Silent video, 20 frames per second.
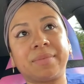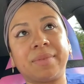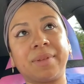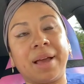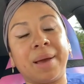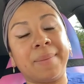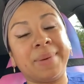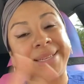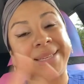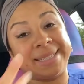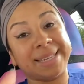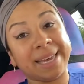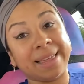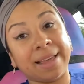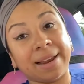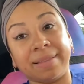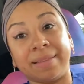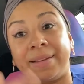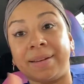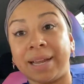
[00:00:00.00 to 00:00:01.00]
I may say
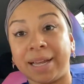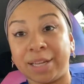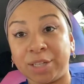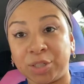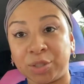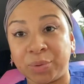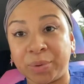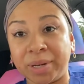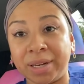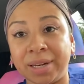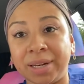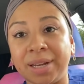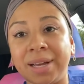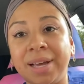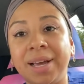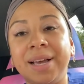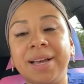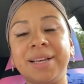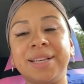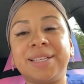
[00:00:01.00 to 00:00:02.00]
that and then not do it.
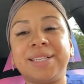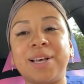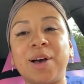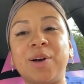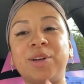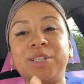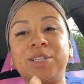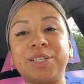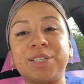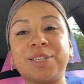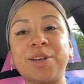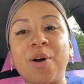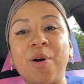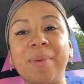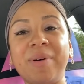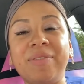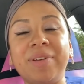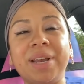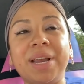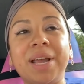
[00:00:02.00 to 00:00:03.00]
So just all
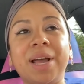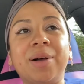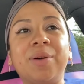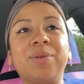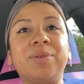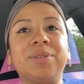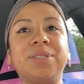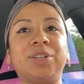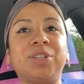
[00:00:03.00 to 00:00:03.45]
my videos,